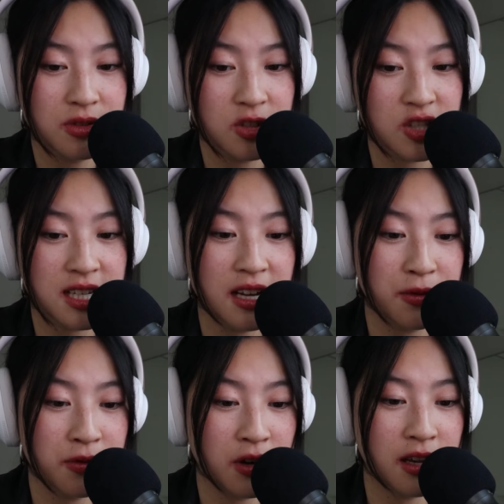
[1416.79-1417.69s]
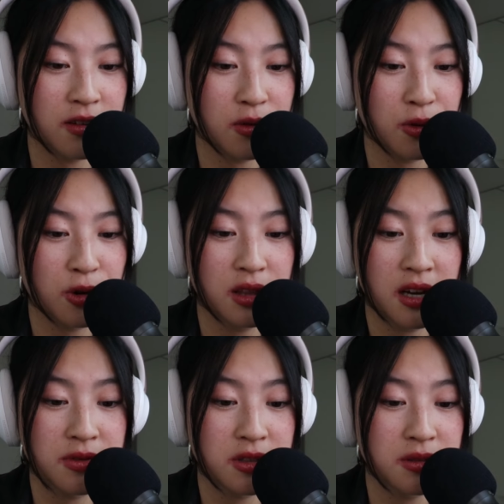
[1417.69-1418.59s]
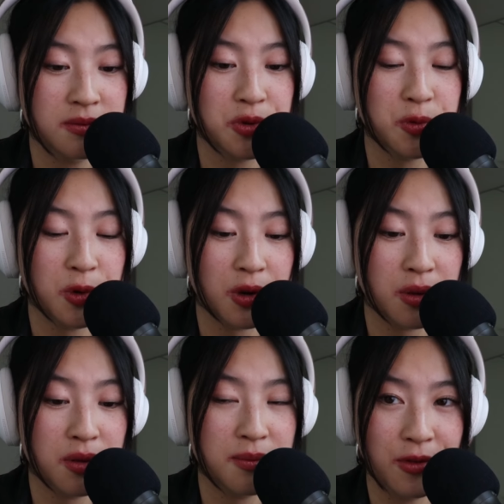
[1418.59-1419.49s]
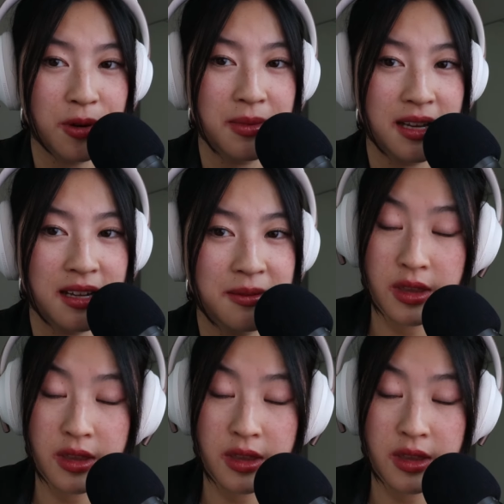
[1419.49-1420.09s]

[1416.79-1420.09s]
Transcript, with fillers: Just like a friend or a lover, it was worth every minute.